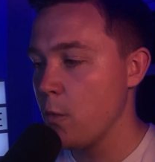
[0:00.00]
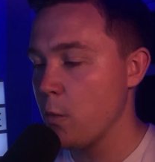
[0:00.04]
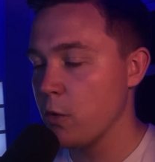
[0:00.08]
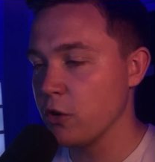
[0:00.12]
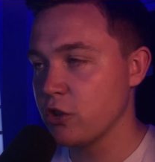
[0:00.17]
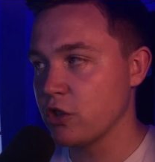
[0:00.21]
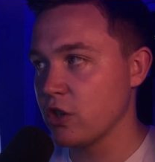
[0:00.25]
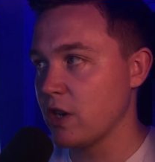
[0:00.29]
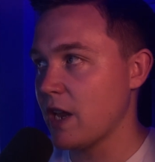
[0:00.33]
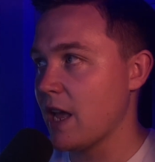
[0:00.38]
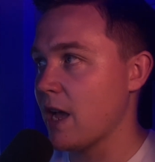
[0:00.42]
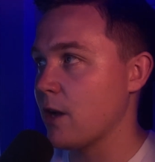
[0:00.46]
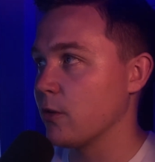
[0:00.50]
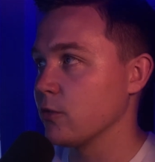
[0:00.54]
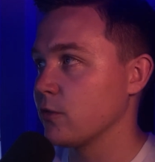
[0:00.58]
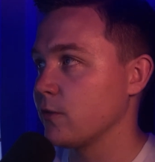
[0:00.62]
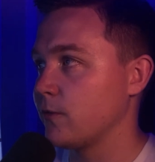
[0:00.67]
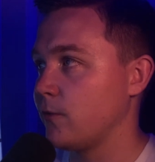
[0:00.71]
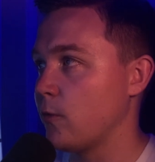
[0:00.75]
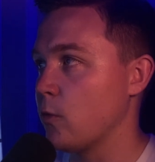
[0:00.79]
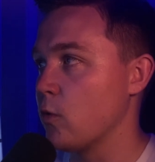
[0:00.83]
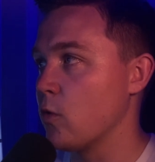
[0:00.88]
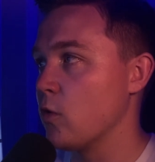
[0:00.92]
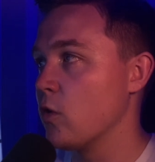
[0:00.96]
which
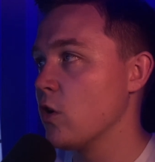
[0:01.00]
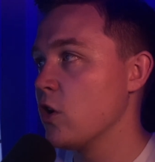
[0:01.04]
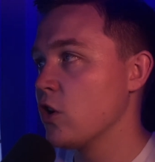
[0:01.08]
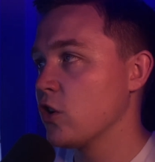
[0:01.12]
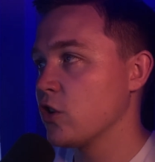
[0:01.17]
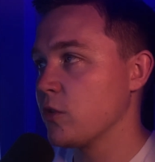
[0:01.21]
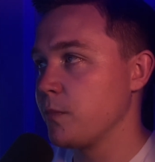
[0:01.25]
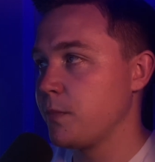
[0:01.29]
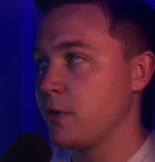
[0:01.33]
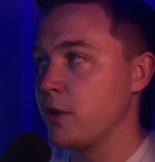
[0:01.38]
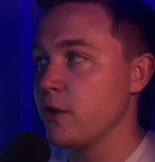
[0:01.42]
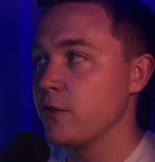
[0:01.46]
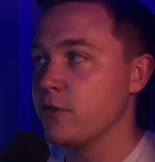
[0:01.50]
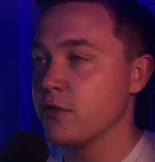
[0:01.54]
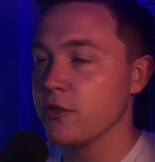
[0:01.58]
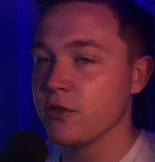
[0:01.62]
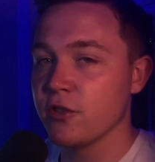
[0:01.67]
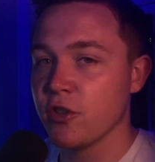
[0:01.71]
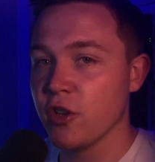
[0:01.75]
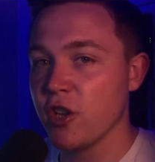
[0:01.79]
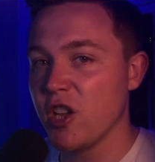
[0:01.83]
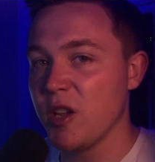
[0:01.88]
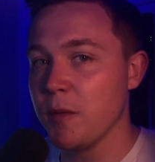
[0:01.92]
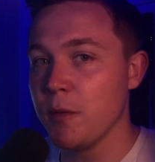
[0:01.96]
allows for
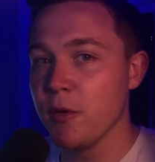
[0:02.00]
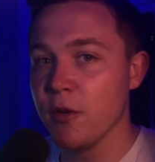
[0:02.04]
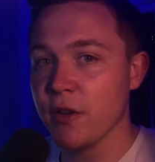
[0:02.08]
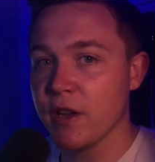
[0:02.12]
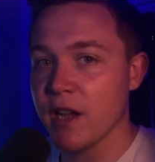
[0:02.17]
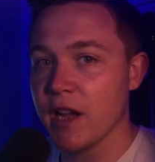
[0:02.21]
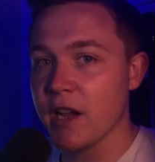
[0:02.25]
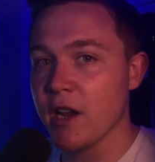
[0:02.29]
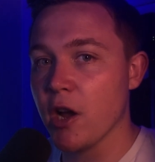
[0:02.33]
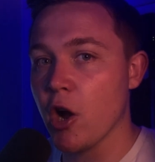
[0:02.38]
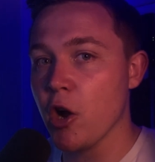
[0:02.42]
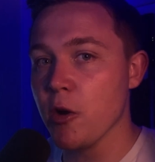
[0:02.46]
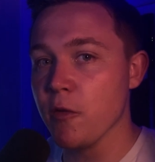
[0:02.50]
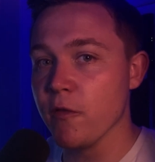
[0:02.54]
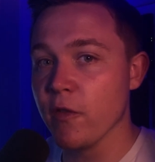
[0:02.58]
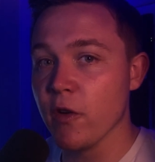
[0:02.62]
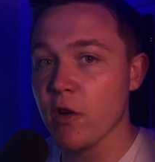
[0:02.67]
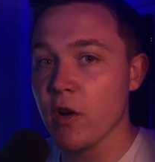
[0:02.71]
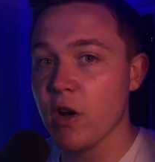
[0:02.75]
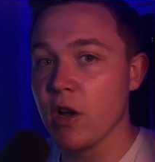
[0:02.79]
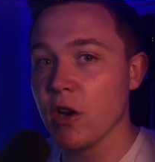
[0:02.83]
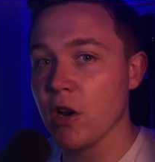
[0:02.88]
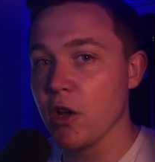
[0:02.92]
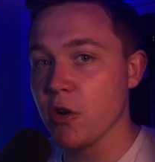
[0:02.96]
computers to communicate
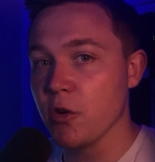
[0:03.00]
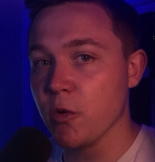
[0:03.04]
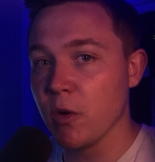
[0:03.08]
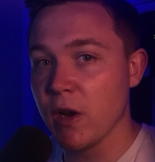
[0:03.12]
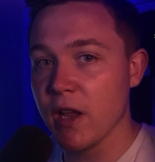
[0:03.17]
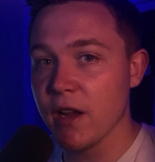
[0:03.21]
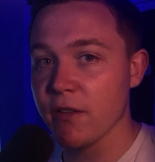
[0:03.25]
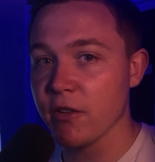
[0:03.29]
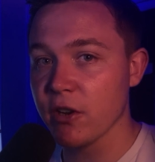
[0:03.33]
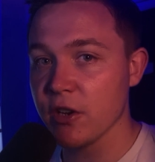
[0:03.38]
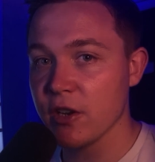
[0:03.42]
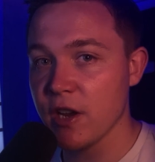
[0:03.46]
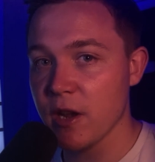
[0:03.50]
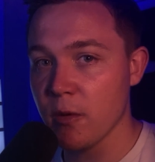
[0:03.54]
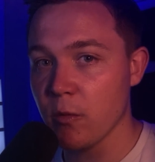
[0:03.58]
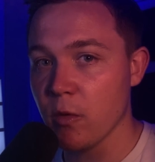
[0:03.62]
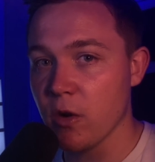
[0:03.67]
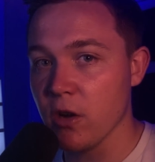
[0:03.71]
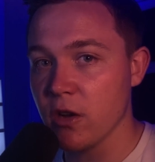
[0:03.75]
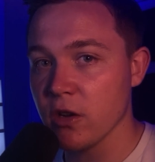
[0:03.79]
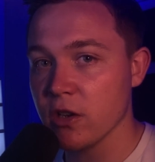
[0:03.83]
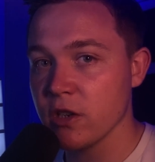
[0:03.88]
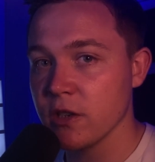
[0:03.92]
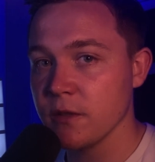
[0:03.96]
over a local area
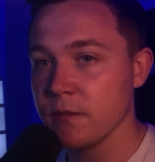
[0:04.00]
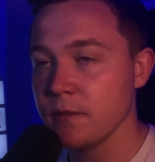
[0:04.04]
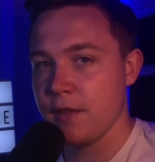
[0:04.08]
network.